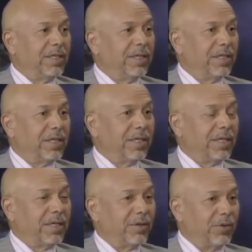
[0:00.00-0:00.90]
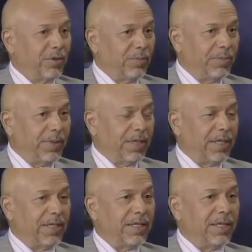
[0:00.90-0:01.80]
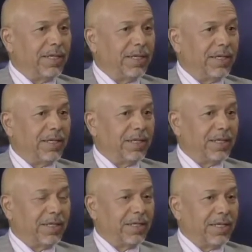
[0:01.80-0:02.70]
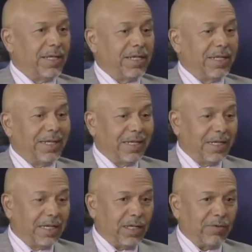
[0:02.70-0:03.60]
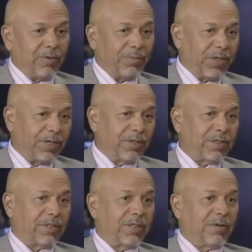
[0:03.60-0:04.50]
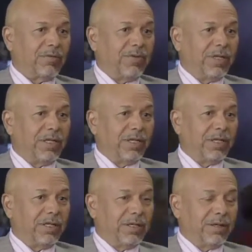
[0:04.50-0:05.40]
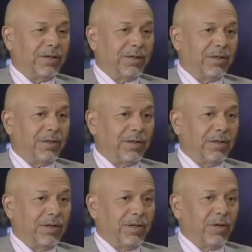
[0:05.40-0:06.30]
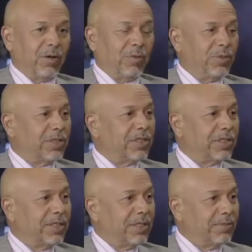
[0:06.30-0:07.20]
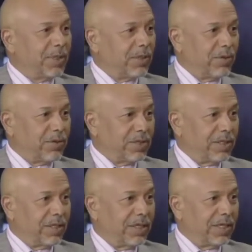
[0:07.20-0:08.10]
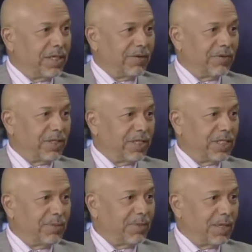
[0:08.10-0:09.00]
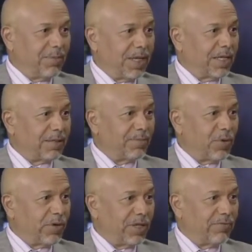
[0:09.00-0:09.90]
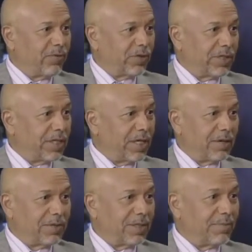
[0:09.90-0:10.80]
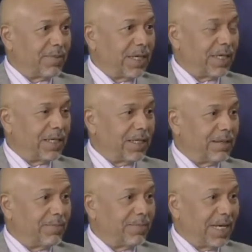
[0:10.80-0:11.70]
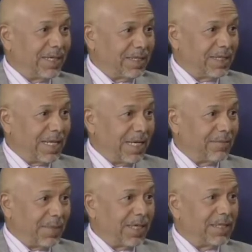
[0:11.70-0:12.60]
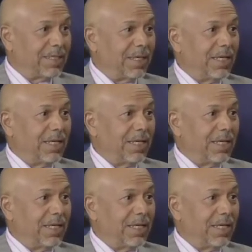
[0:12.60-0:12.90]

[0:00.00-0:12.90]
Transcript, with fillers: uh, group and uh, the delay of the progress of the uh, opposition because the Gaddafi's regime they plant more than 40,000 mi uh, mines, land mines,